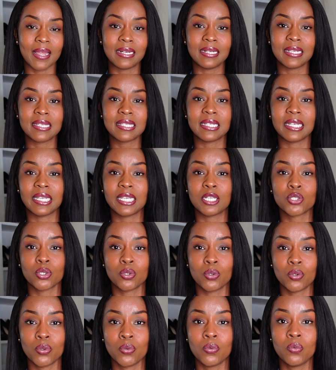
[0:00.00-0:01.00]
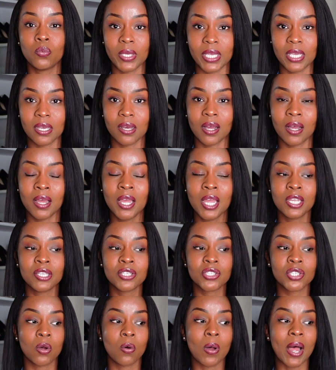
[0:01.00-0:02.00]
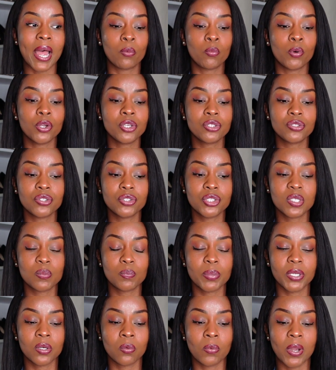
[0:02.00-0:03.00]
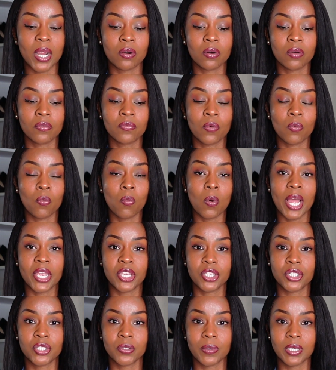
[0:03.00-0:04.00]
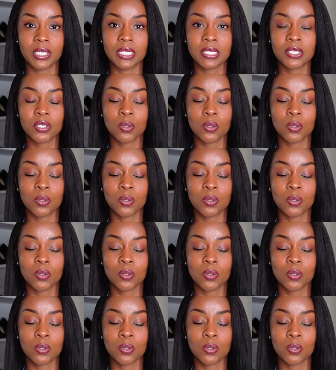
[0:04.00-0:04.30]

and listening into who we are. So I want you to just be aware of why you're doing this.